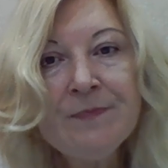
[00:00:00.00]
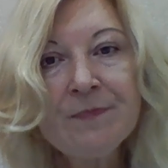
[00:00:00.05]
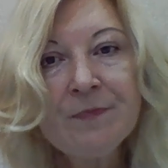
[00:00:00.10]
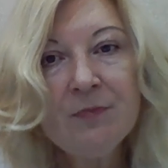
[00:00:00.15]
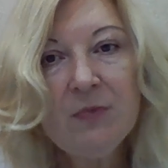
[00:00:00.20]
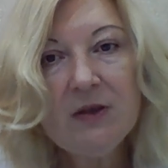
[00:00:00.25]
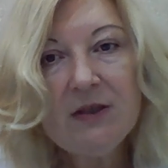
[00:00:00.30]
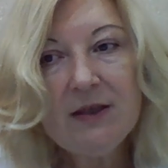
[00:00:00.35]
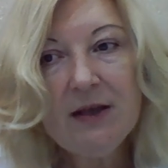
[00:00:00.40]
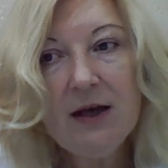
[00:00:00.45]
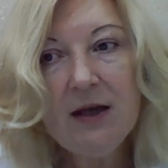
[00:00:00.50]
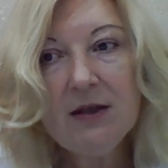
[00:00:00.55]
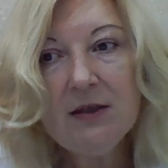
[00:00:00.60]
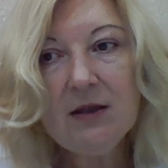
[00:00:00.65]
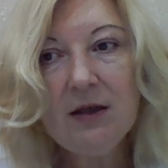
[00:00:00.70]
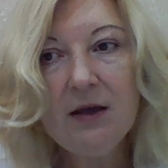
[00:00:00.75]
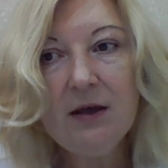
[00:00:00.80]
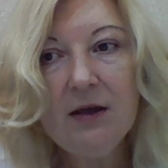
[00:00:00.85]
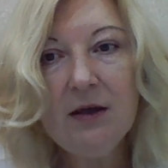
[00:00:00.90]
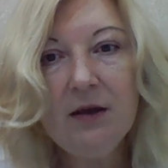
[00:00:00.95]
Besides,
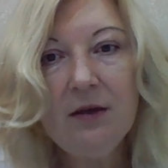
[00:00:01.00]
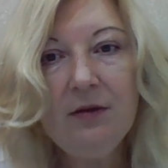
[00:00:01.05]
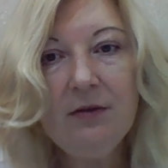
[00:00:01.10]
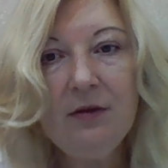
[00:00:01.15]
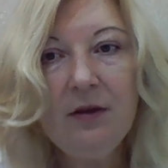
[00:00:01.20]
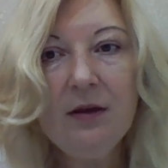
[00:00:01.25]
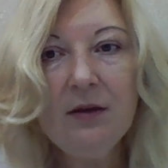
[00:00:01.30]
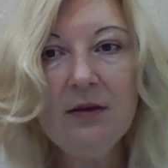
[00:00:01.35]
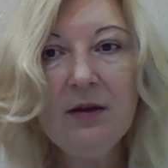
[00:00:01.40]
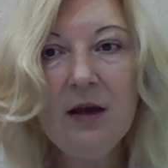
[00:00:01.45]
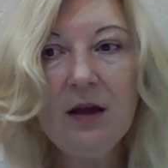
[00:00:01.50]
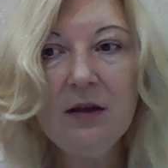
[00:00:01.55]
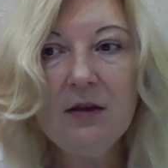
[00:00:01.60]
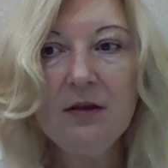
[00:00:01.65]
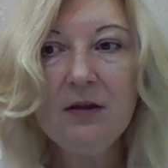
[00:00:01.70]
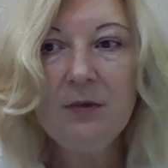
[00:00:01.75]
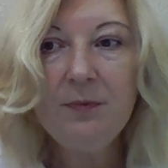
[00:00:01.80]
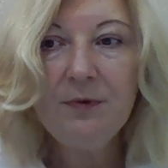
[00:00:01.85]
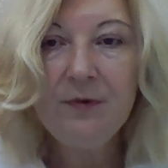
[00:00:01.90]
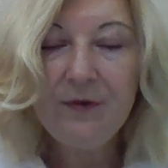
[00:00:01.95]
I think that
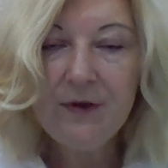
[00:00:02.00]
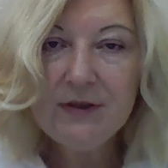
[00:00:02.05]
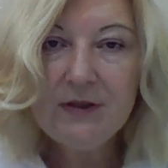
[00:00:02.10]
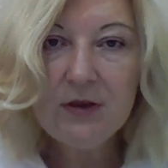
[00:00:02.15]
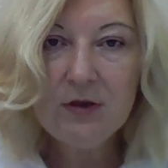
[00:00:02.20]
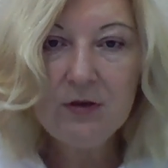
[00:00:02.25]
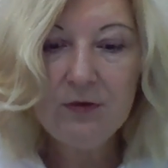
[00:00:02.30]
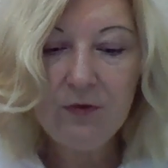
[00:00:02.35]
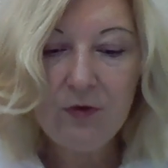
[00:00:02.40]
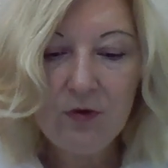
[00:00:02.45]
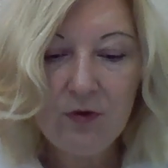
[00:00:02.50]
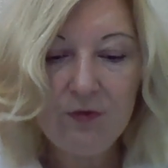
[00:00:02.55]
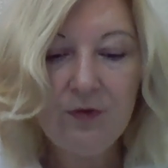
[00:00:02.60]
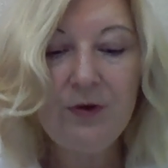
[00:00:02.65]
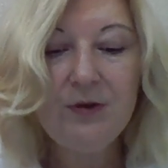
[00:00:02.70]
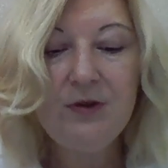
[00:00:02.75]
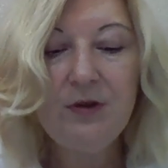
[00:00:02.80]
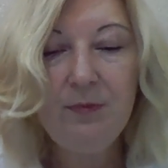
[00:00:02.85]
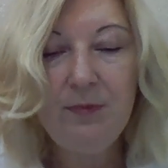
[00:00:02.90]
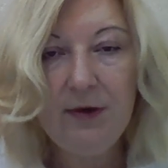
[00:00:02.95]
the professors of
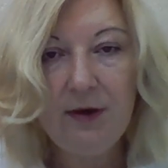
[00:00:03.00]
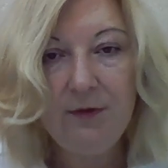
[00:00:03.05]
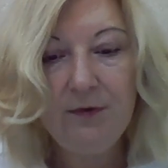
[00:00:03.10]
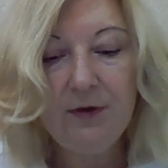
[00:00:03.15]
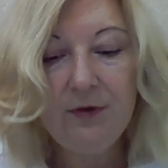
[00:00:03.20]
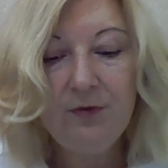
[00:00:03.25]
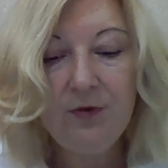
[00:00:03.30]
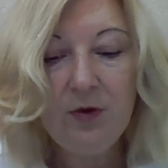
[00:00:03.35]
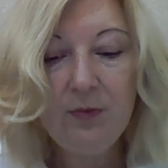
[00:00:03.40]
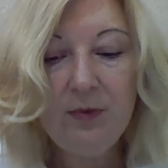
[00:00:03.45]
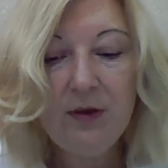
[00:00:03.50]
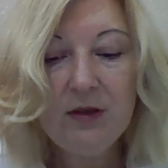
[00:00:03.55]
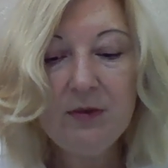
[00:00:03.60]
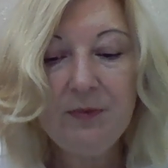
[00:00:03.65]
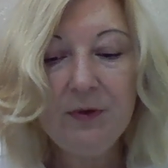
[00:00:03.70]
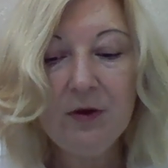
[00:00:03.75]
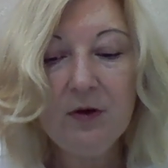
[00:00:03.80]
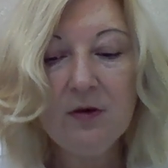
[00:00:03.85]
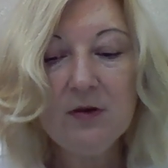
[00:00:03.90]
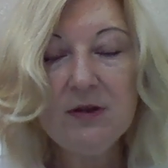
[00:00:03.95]
university benefit from it
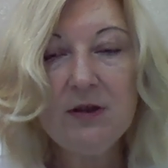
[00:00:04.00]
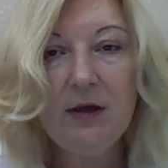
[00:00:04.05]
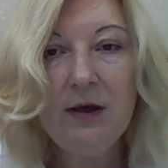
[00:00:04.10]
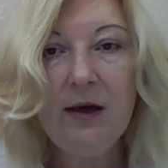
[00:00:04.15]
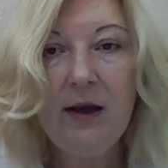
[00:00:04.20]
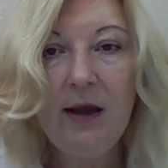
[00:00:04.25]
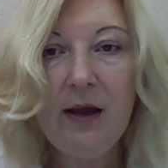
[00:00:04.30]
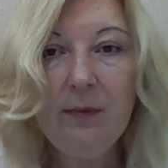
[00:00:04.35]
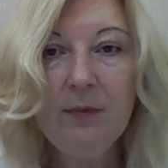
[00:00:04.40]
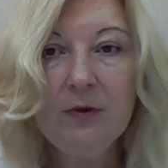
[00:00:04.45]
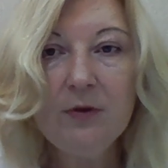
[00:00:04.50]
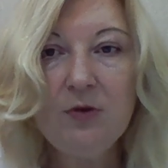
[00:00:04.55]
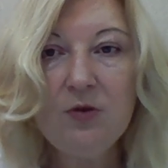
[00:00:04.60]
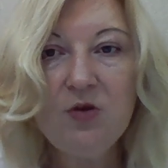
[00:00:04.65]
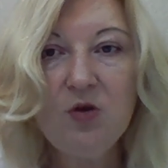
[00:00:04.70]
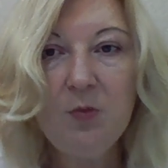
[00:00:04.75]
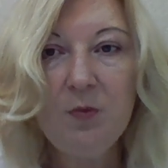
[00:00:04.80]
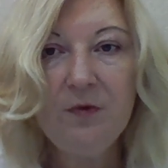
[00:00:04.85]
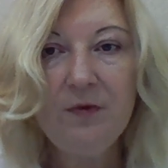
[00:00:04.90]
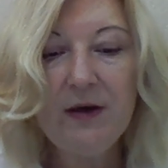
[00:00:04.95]
because they are able to
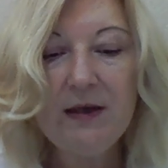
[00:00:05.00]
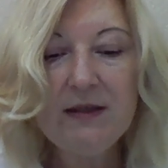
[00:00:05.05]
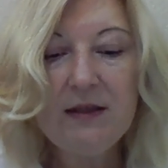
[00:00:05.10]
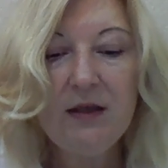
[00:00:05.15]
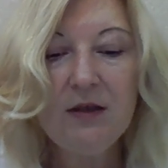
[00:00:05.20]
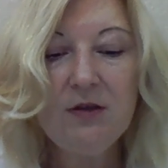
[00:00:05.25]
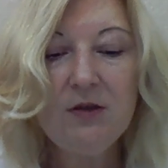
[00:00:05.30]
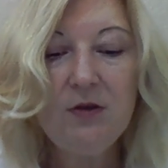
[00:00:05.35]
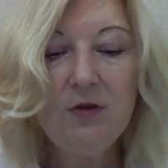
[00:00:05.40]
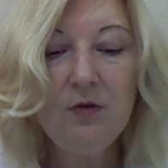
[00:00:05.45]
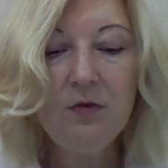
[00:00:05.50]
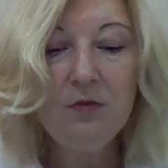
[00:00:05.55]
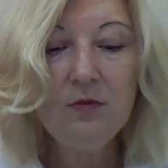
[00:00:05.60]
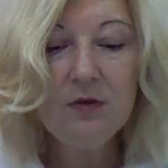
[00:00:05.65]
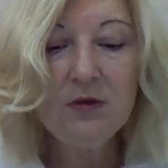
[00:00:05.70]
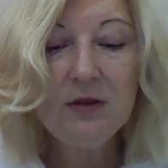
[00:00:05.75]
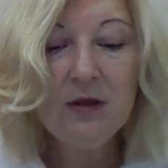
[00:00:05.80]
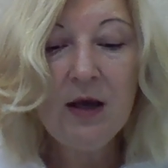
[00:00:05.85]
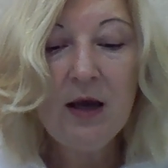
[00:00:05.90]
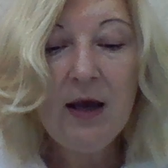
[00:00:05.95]
supervise their
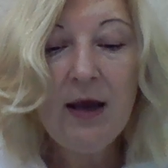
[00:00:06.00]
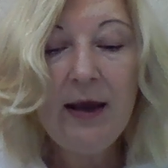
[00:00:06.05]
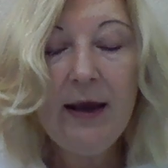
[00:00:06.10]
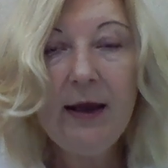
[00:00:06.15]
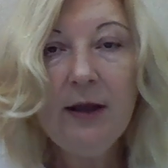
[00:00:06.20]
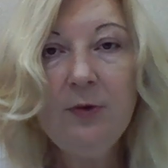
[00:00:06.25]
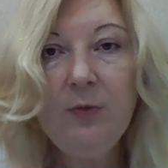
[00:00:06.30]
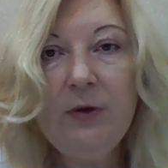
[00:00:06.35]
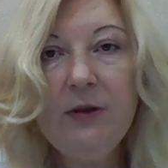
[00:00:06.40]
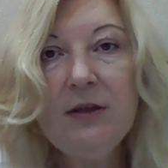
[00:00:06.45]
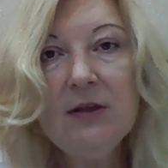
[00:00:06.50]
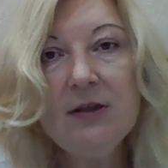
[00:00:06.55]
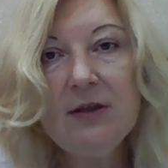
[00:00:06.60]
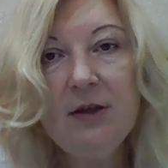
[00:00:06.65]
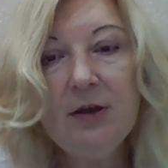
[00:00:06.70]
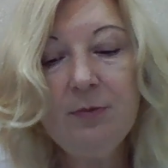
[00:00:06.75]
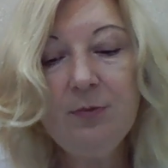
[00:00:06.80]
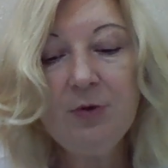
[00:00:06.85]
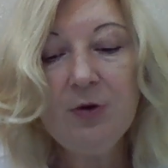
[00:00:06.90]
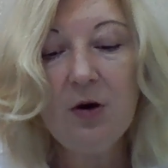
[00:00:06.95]
students and witness
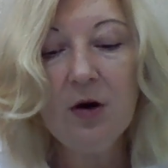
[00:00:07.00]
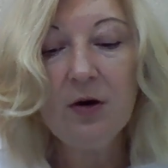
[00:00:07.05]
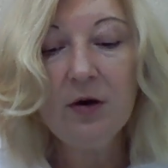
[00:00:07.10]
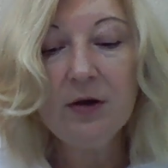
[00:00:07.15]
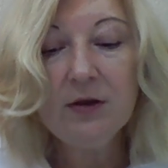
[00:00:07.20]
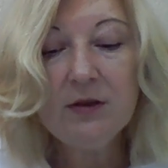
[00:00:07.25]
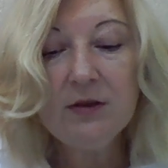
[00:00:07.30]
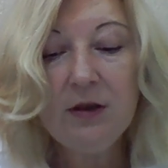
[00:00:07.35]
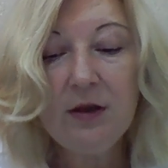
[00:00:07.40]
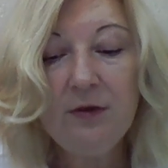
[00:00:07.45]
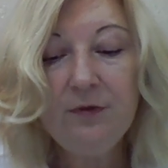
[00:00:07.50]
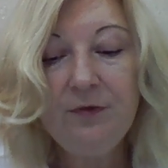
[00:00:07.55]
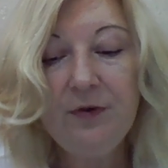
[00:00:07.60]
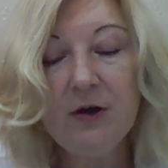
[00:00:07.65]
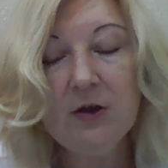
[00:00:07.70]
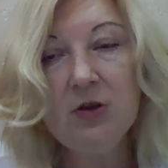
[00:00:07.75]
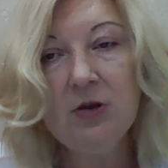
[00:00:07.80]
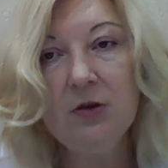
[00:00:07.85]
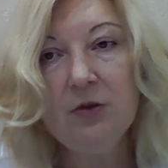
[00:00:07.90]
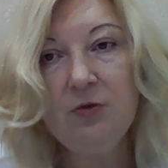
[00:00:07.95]
their progress in
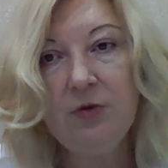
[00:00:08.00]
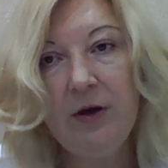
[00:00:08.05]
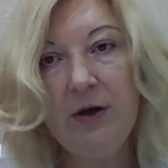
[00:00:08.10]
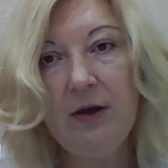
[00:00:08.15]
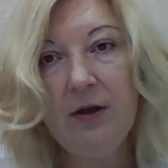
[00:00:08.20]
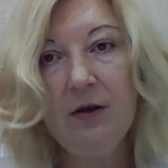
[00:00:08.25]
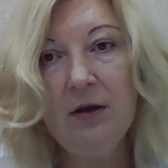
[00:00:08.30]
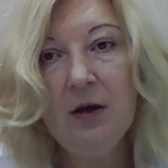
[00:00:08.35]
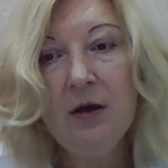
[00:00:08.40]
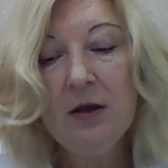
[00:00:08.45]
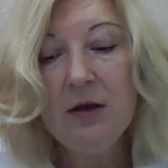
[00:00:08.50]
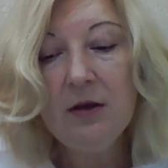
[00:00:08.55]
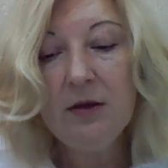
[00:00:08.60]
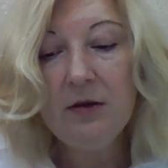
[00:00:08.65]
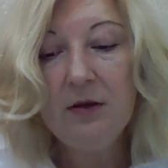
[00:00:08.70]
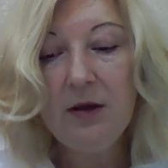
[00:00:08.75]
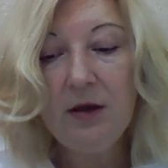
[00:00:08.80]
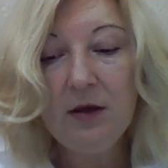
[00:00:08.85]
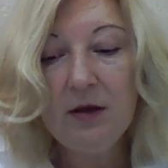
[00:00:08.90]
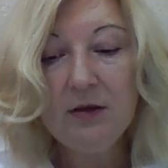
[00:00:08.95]
functional training
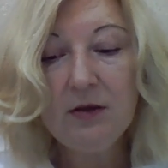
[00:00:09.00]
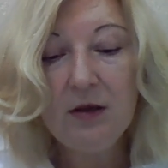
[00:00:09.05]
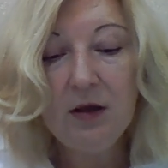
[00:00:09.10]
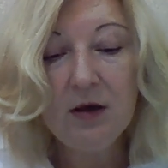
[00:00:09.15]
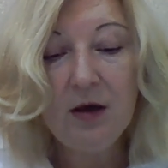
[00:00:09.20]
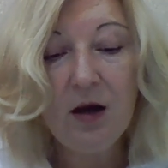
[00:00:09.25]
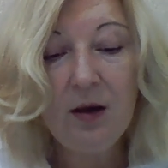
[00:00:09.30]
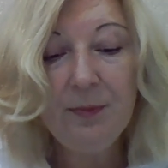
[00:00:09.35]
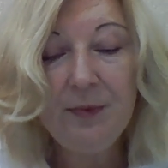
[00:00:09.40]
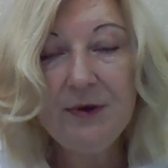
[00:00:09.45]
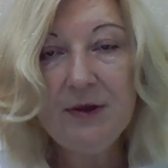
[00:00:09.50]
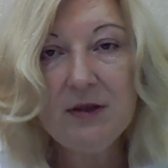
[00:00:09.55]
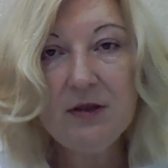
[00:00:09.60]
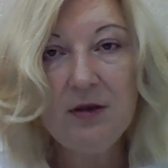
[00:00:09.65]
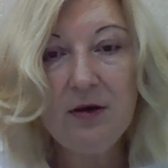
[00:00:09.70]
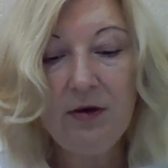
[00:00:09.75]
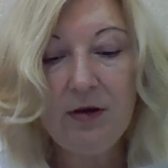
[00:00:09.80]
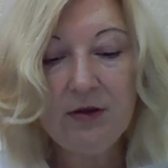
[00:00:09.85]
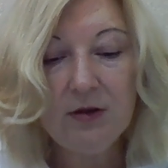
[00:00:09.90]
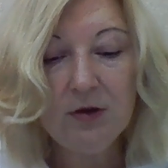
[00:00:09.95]
that accompanies
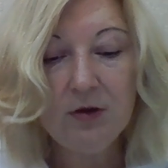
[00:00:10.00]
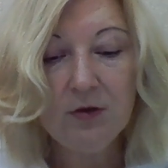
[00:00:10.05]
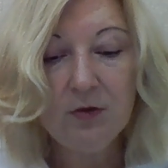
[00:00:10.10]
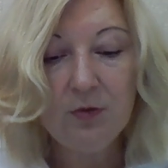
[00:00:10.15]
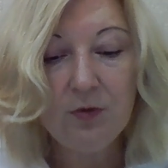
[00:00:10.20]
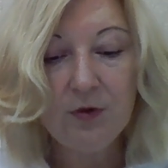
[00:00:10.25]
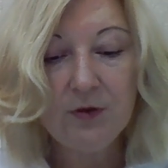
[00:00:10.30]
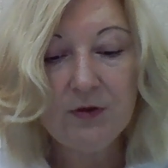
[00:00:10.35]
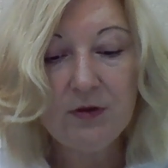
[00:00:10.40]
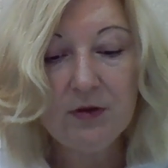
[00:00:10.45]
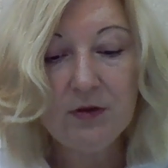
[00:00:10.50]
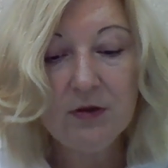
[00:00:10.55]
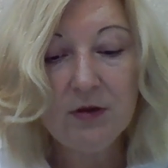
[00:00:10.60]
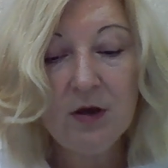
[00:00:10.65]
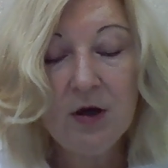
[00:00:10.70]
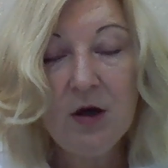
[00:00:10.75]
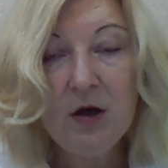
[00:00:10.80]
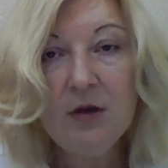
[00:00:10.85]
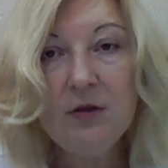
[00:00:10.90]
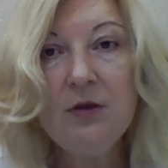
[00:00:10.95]
theoretical courses.
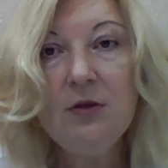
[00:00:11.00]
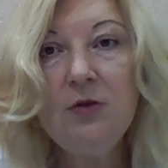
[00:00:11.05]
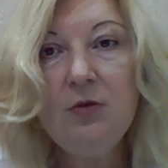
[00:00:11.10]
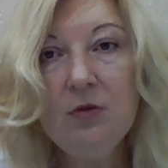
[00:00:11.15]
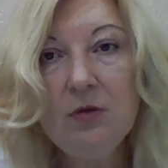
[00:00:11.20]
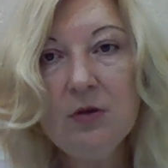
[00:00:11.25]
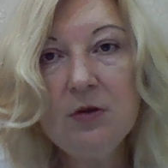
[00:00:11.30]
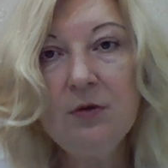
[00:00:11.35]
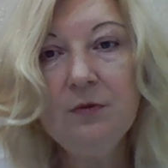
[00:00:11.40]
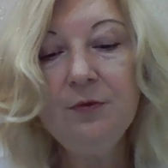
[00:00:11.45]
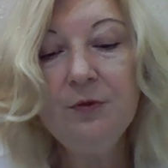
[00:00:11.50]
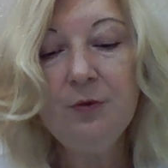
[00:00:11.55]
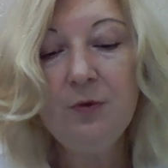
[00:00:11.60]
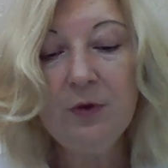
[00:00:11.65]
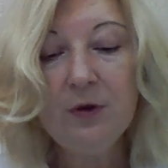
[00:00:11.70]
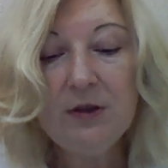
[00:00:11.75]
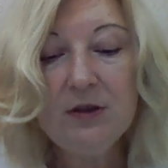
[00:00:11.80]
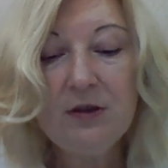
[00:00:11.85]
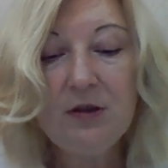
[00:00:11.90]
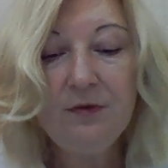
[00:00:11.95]
The students, of
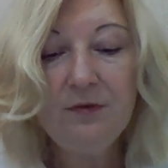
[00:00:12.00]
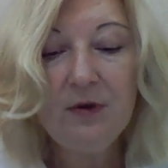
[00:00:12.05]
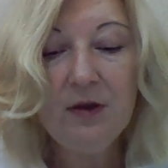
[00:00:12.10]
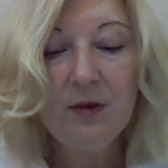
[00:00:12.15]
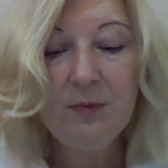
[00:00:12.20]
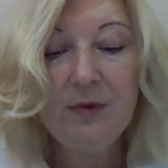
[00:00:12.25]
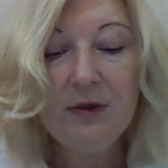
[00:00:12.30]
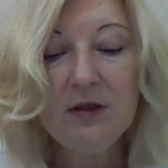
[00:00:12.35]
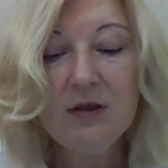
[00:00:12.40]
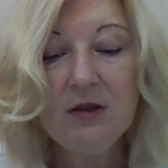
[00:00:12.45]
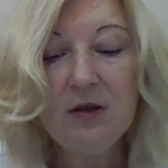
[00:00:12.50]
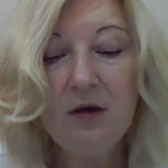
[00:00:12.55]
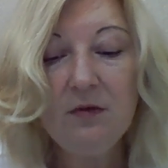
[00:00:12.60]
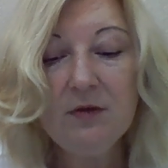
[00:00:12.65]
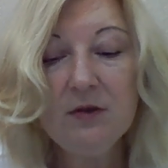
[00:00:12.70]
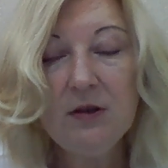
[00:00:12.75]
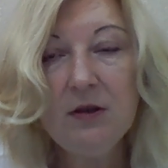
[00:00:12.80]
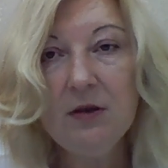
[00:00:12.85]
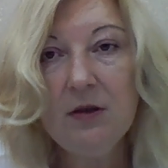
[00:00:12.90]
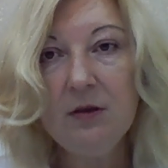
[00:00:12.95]
course, develop their soft
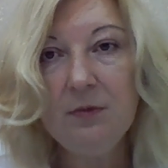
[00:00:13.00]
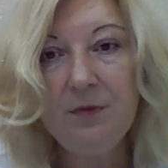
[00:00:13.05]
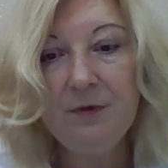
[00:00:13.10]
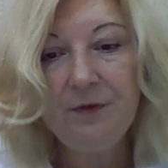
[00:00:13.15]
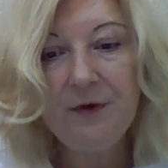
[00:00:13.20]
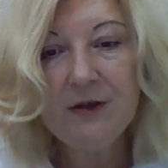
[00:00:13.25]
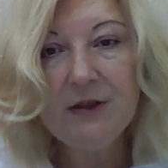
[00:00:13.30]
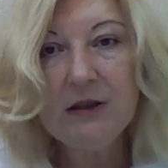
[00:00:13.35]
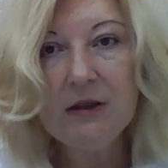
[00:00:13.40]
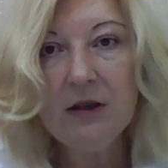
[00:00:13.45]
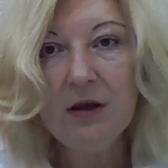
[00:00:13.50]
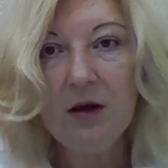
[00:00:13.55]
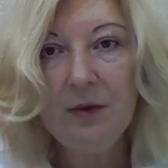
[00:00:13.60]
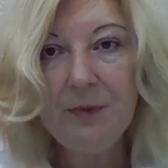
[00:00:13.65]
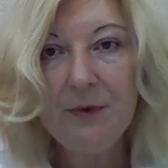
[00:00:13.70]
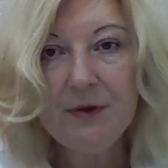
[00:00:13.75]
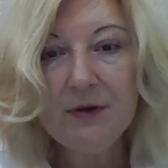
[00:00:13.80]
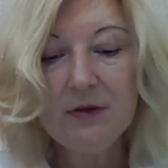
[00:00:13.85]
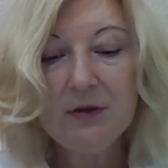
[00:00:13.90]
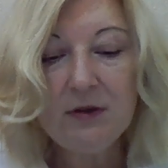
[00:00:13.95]
skill and professional
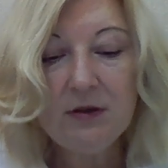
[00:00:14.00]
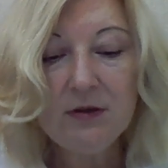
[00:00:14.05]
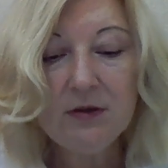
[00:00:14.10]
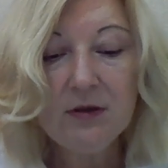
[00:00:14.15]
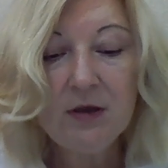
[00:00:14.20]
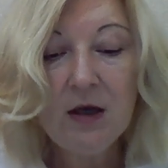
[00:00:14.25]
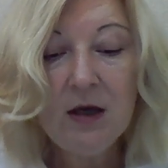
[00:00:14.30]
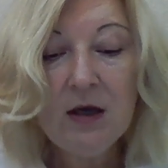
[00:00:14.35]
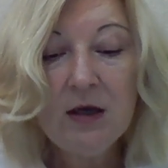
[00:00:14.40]
competencies.